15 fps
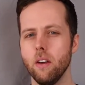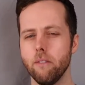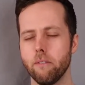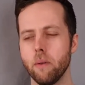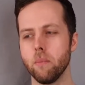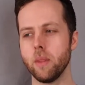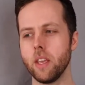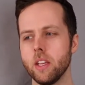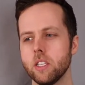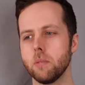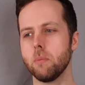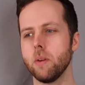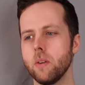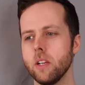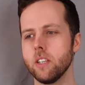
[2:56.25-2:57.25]
from the
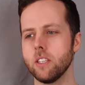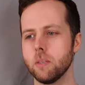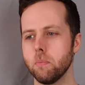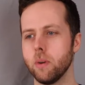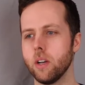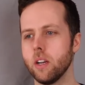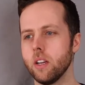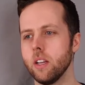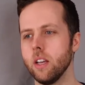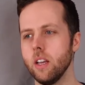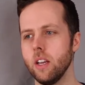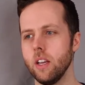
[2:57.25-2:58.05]
experience, but